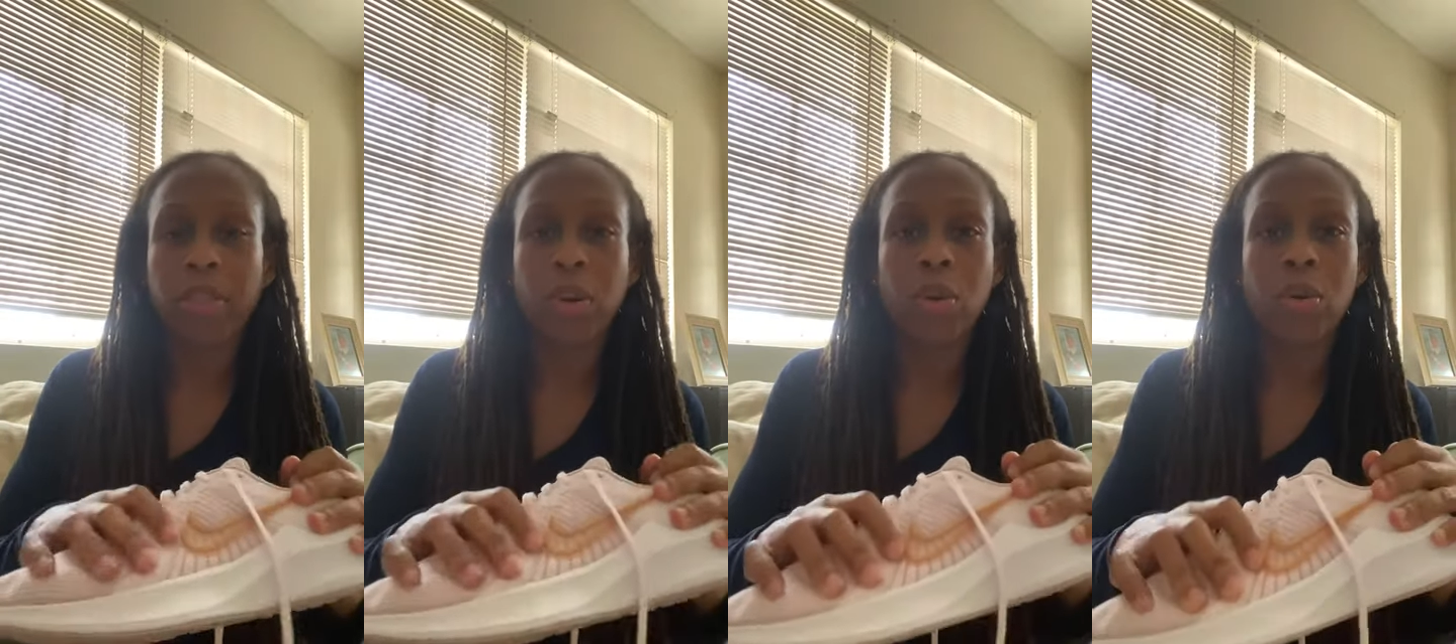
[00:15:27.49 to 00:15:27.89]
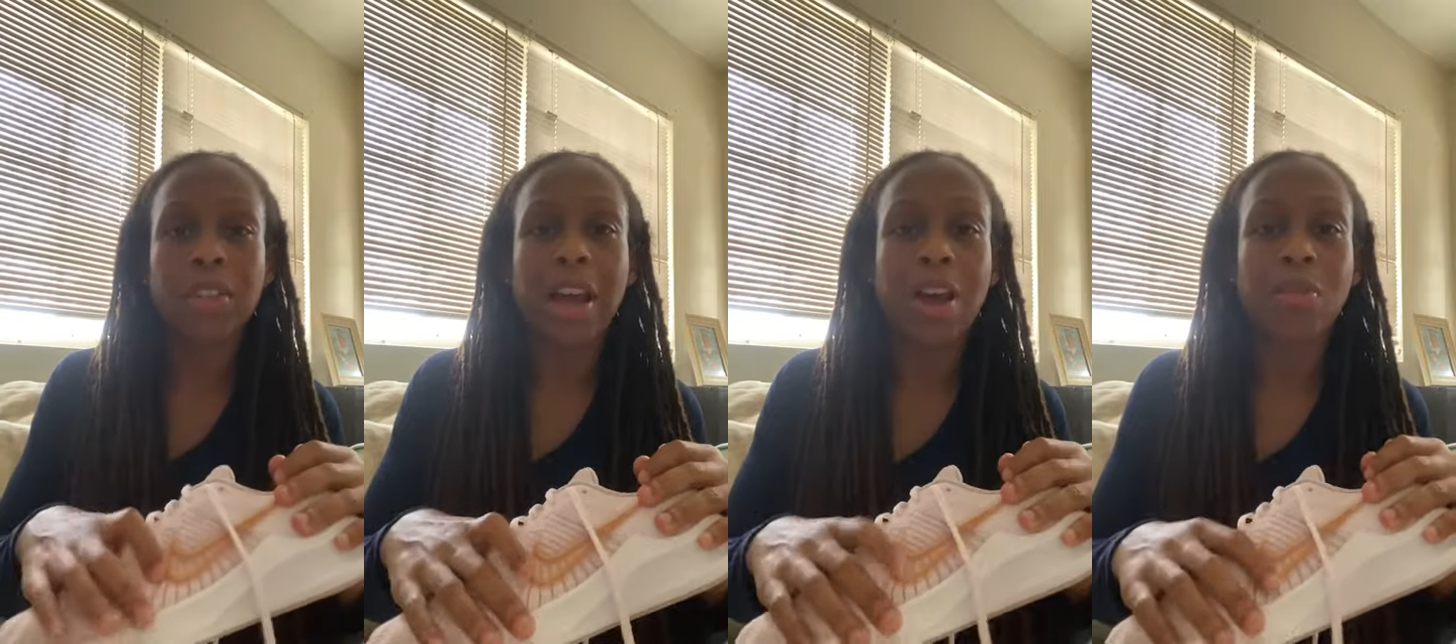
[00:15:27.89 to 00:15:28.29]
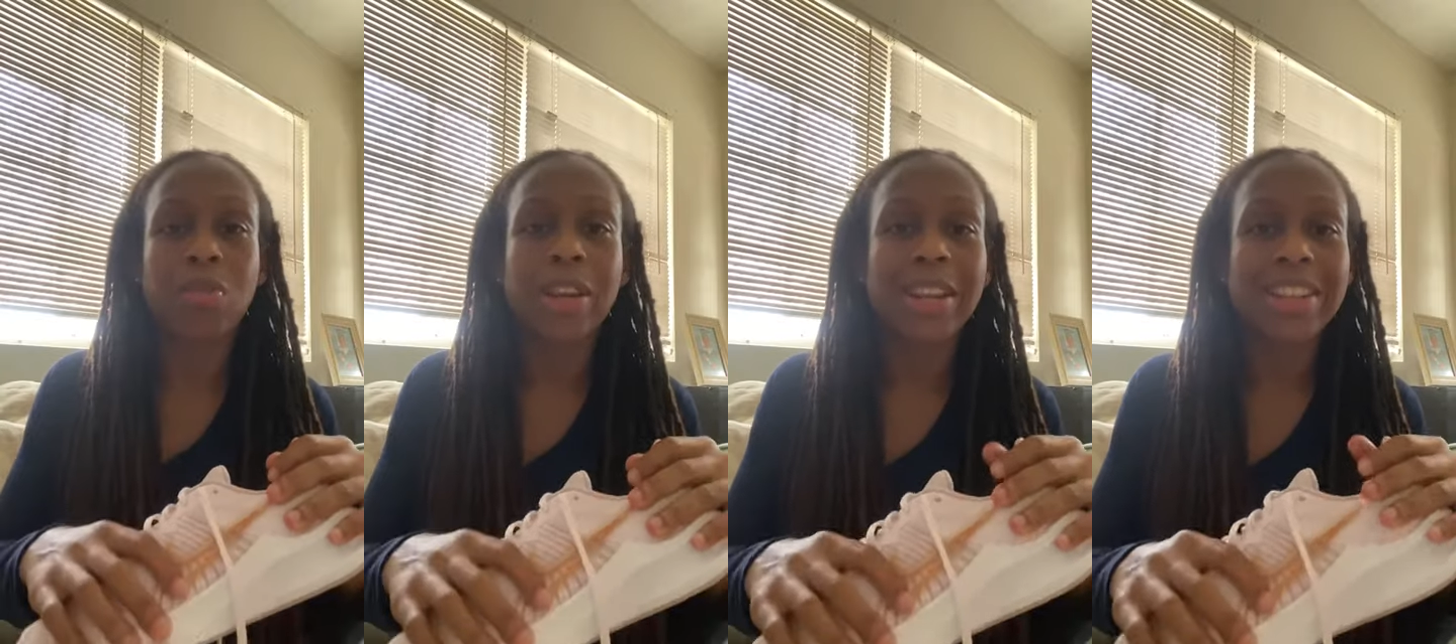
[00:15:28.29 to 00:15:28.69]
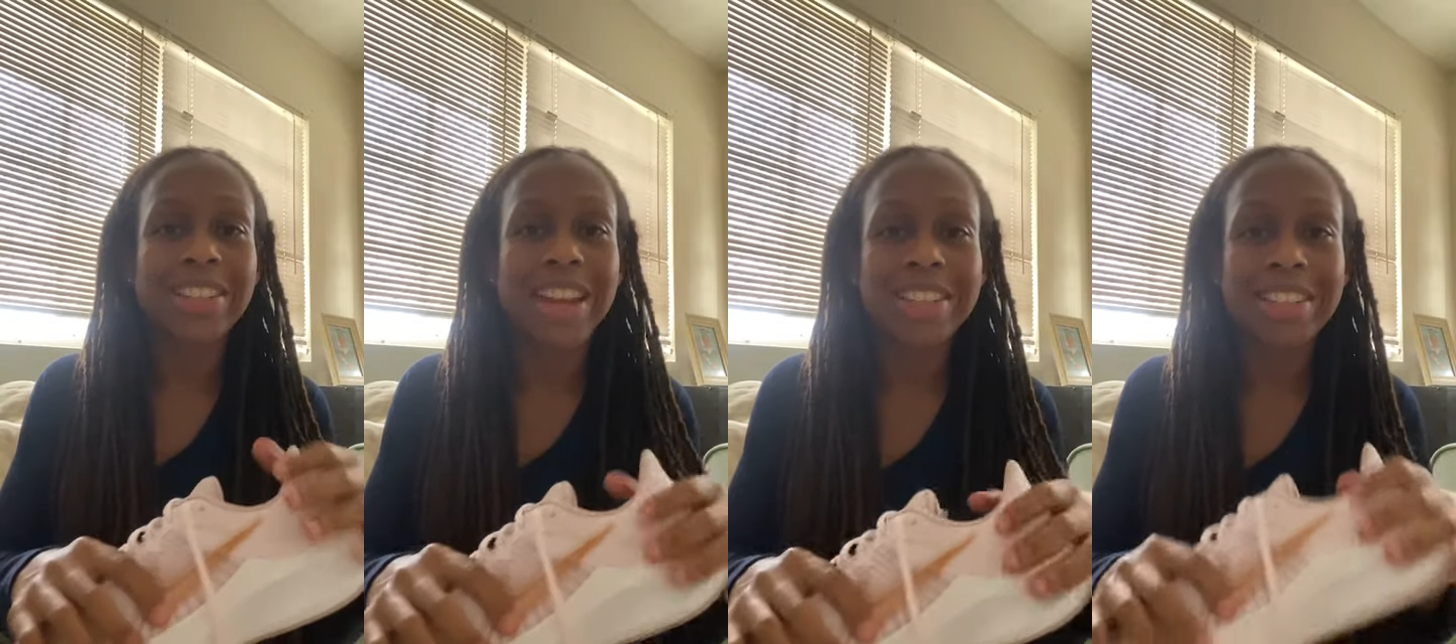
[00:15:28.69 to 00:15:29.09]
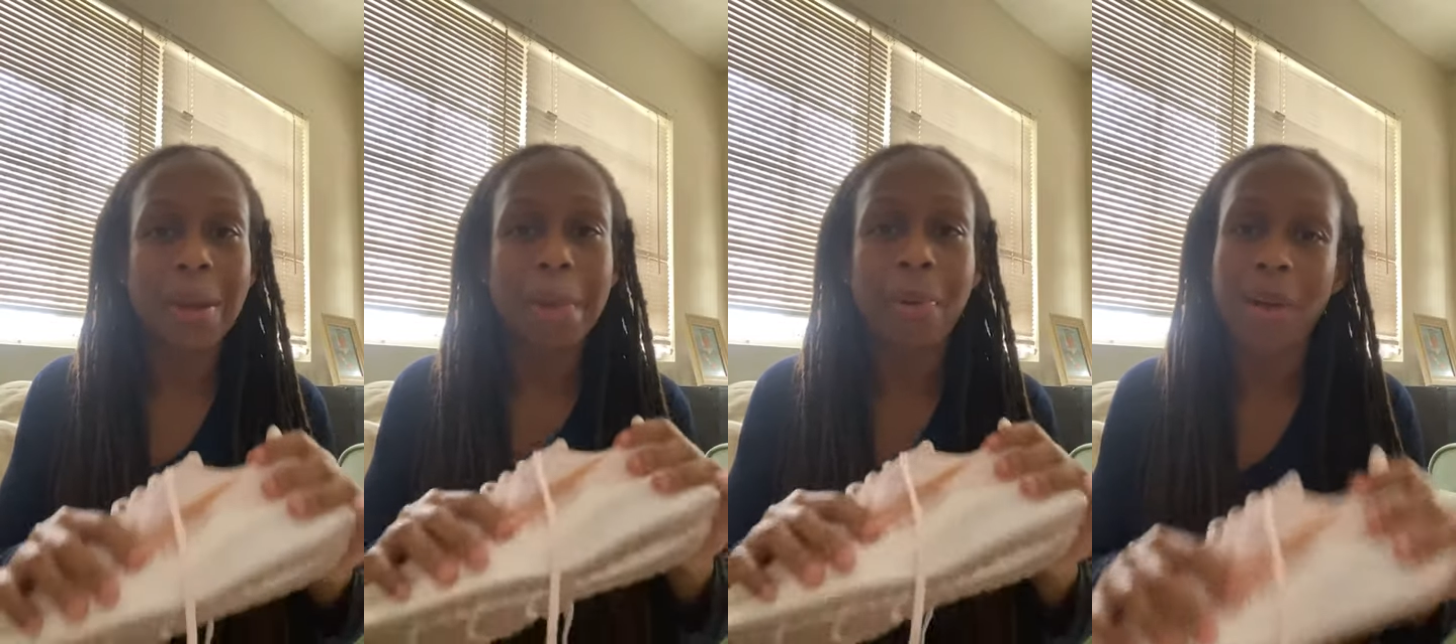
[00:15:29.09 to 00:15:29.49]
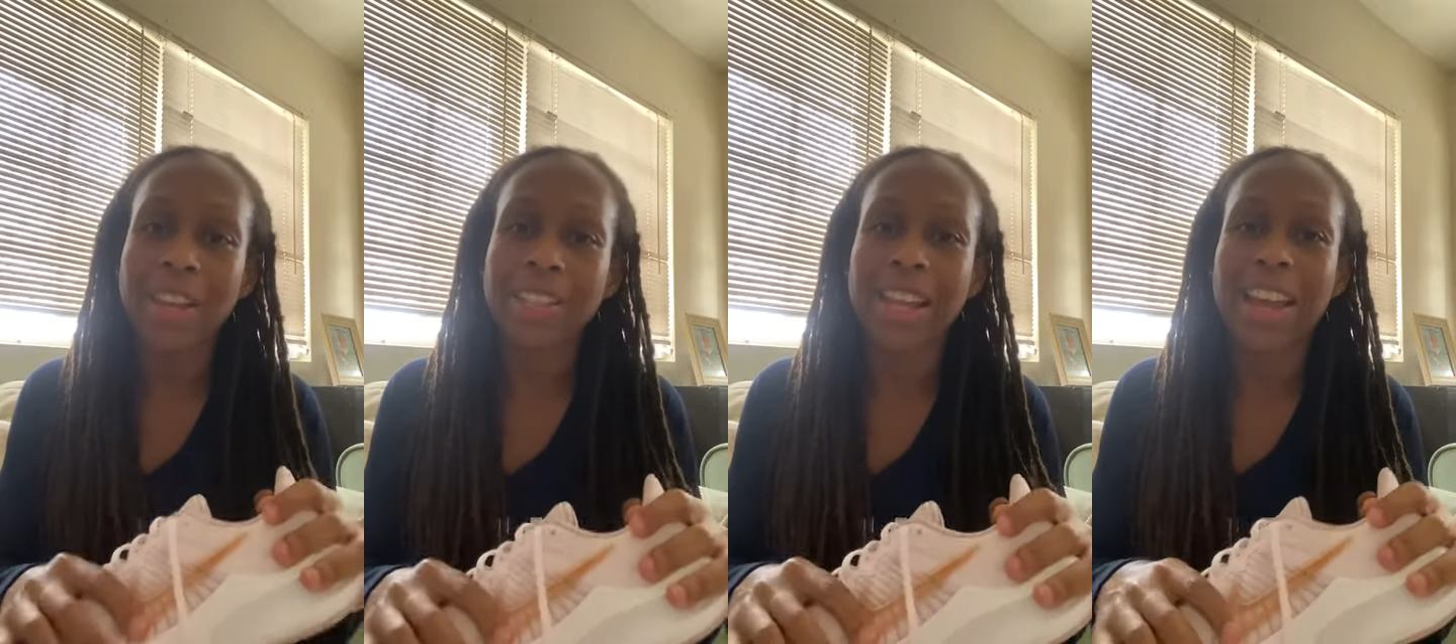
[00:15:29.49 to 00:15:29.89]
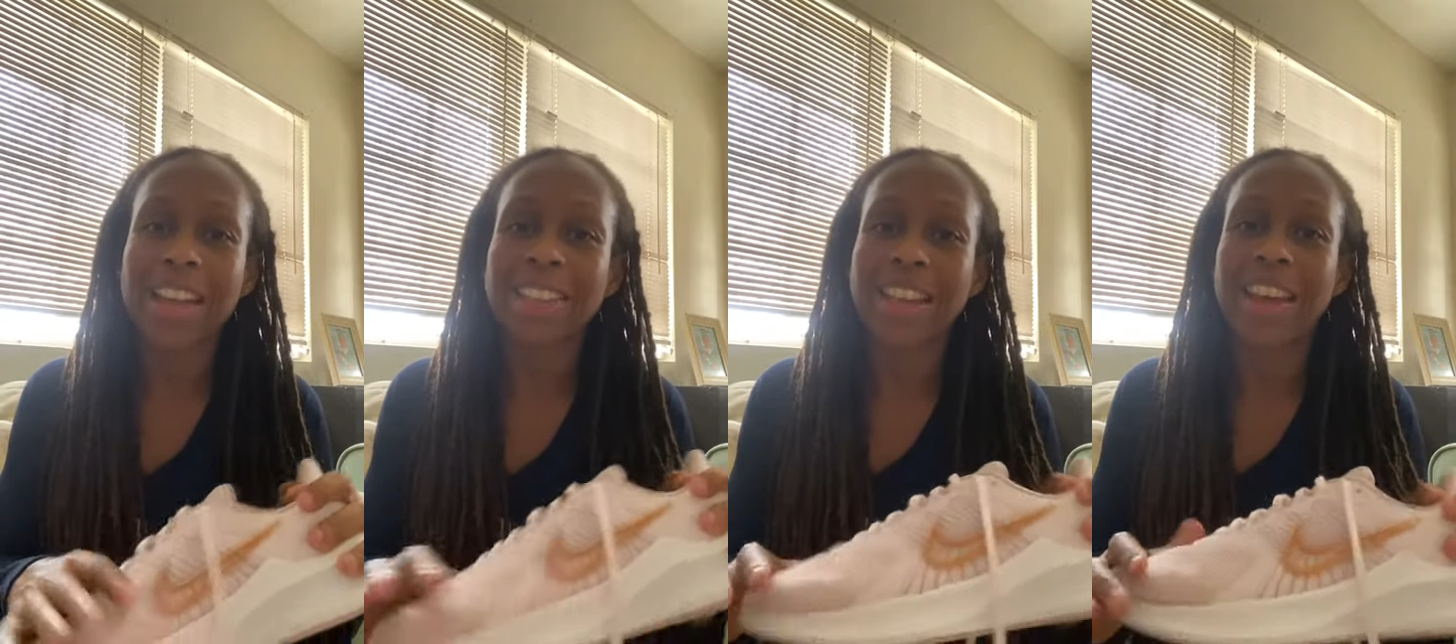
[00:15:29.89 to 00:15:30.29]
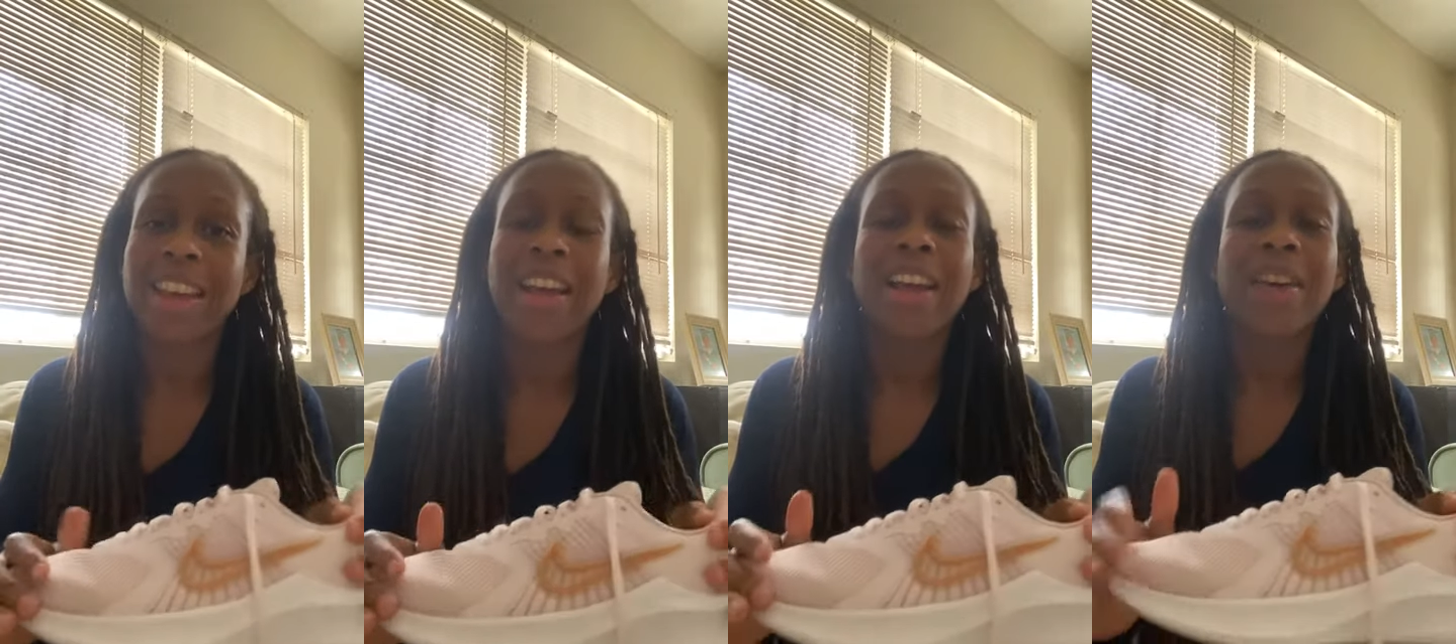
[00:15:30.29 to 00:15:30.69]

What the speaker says: those are really just some points, like I said,